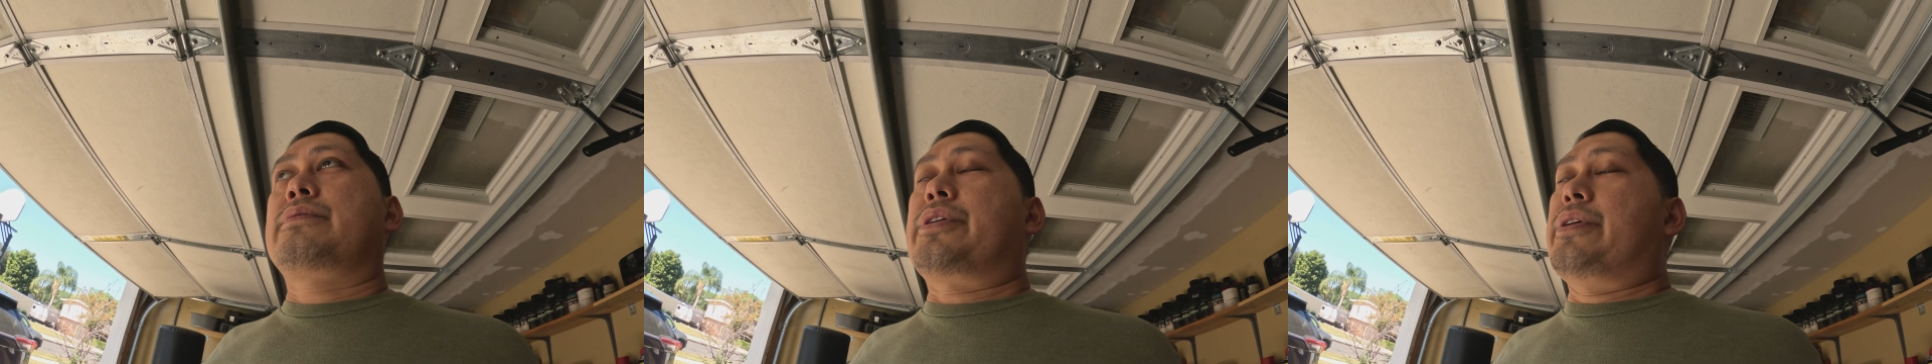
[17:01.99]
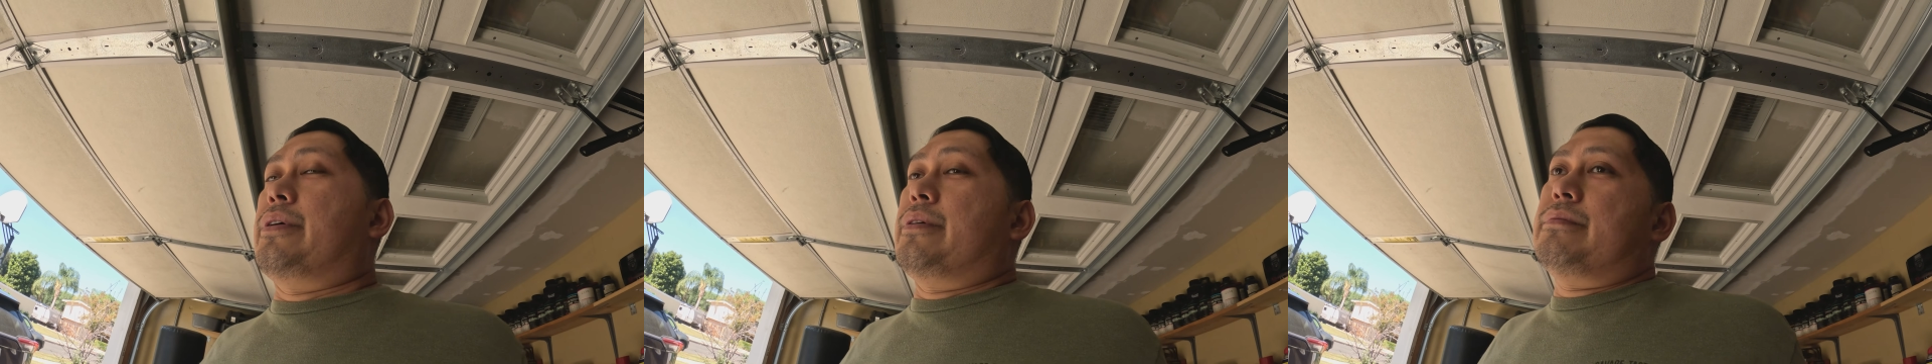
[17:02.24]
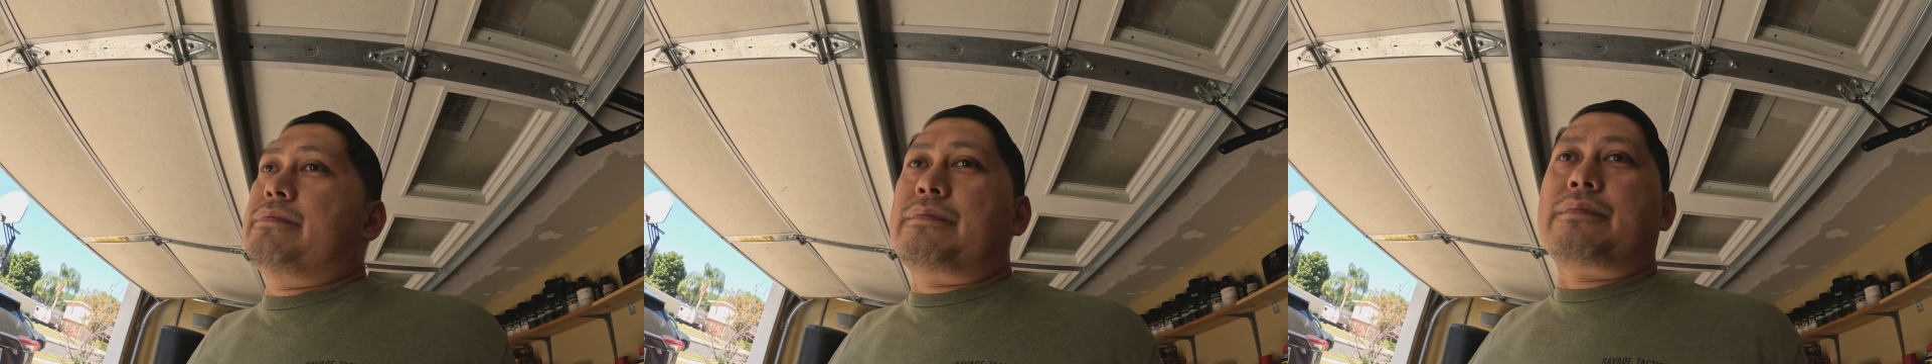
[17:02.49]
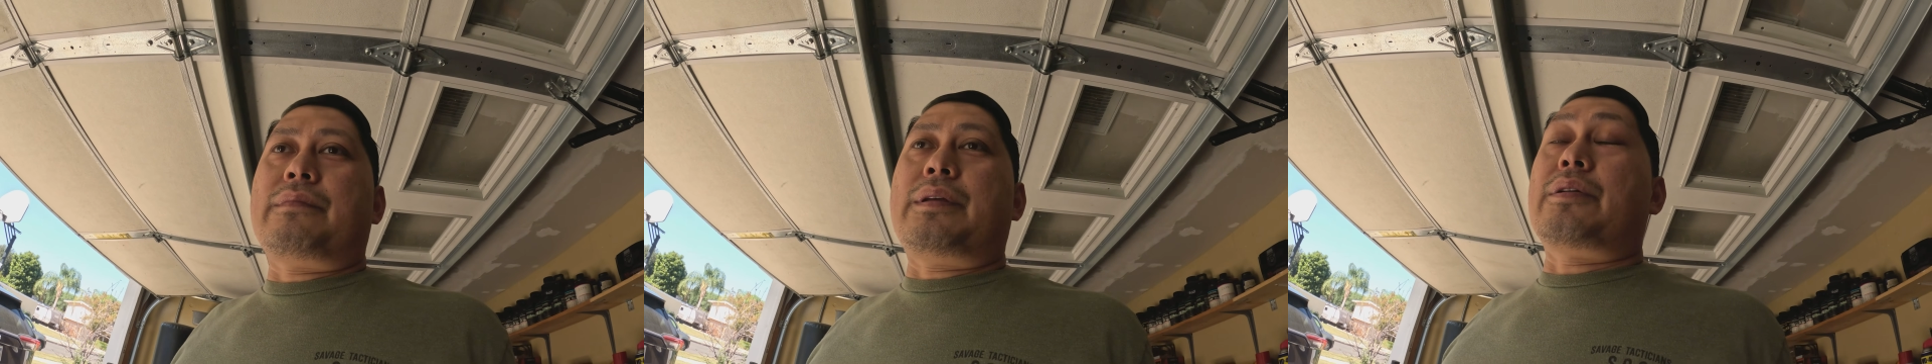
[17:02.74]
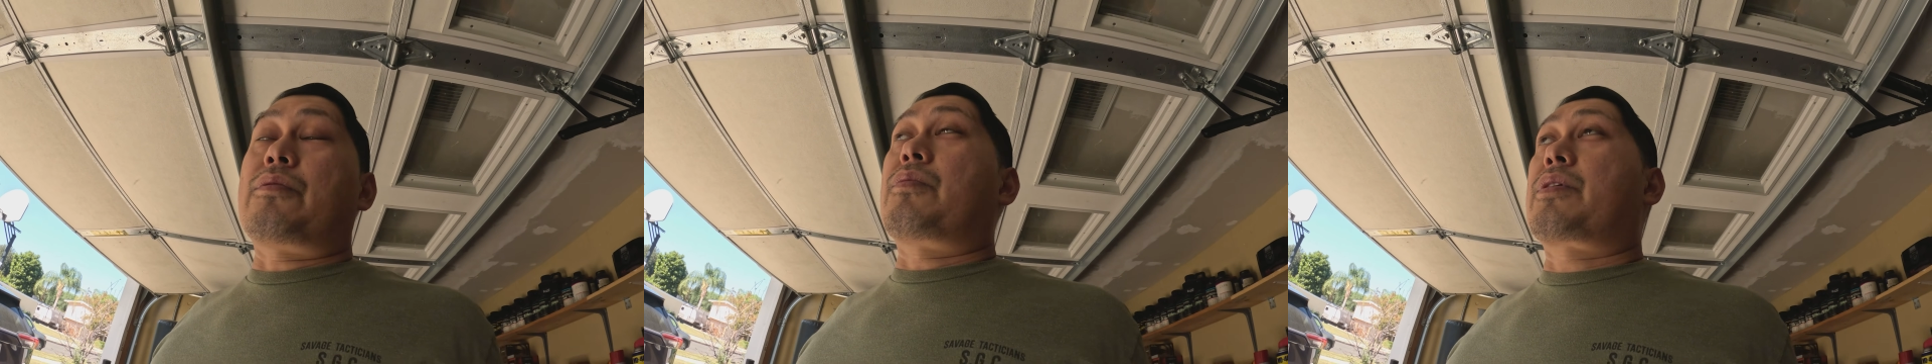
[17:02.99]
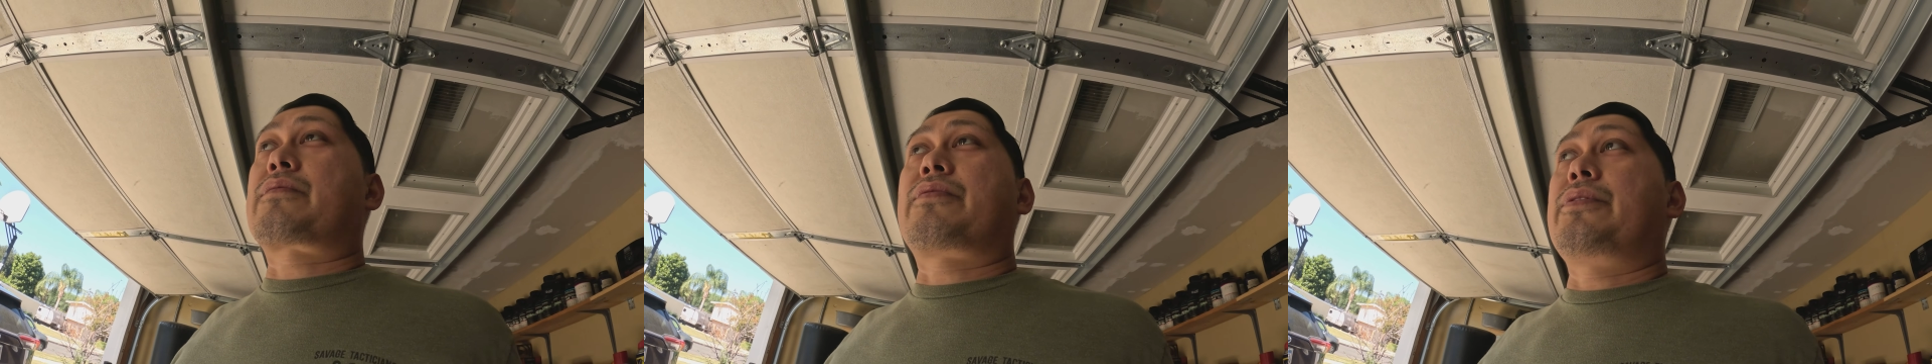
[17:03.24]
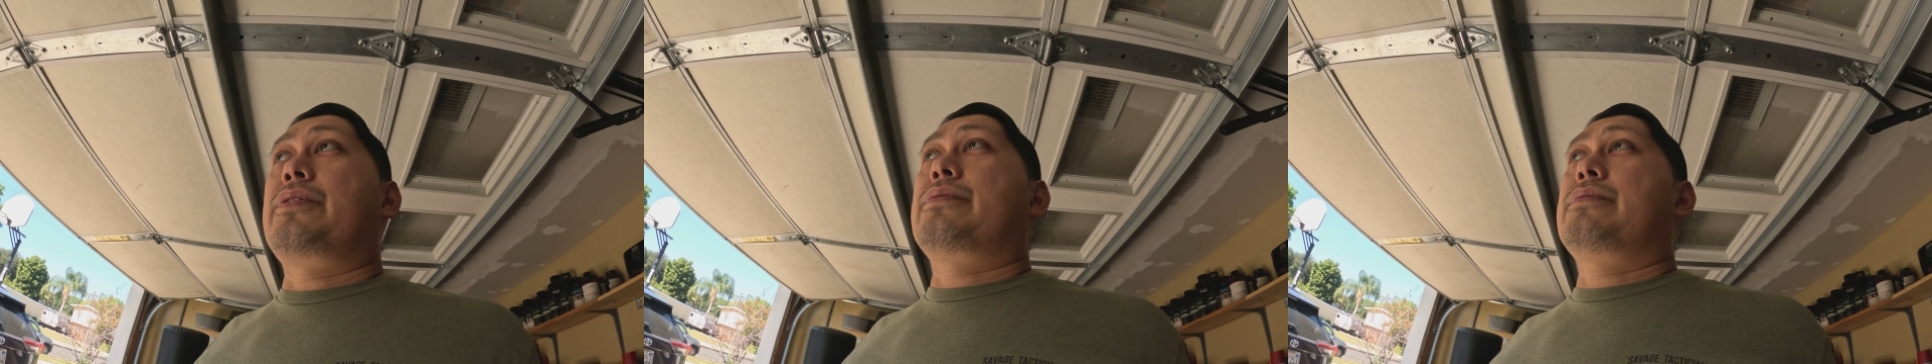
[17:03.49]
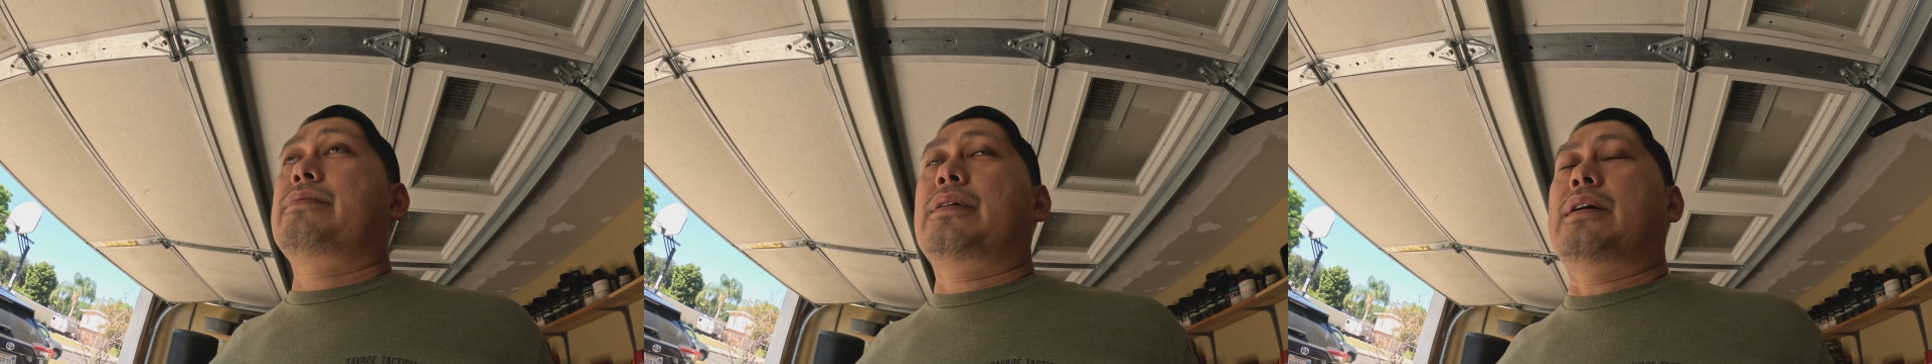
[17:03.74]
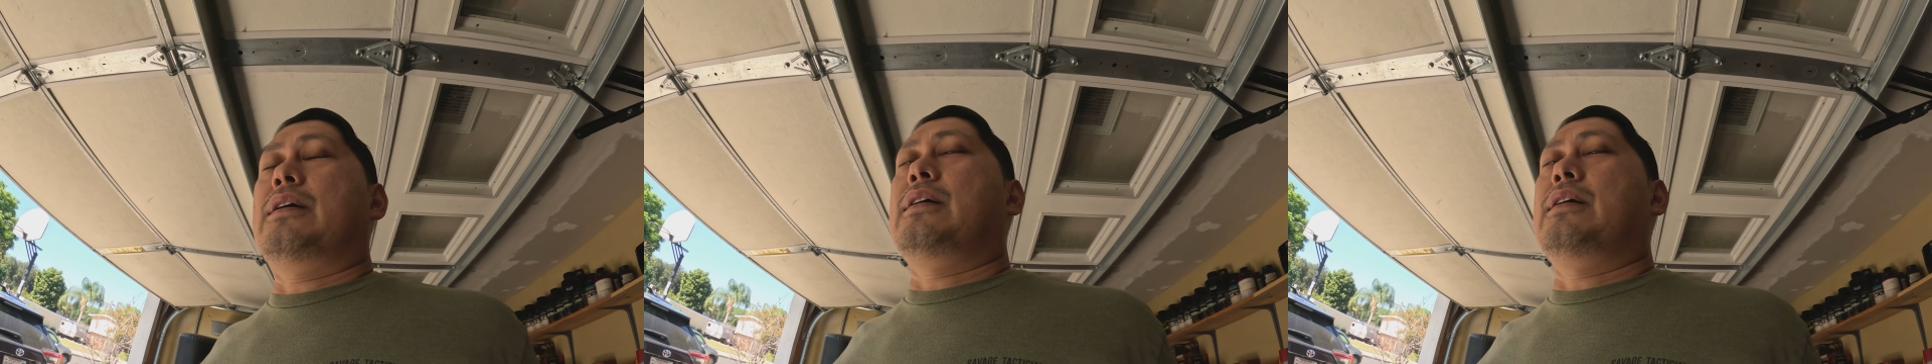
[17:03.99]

it'll work for you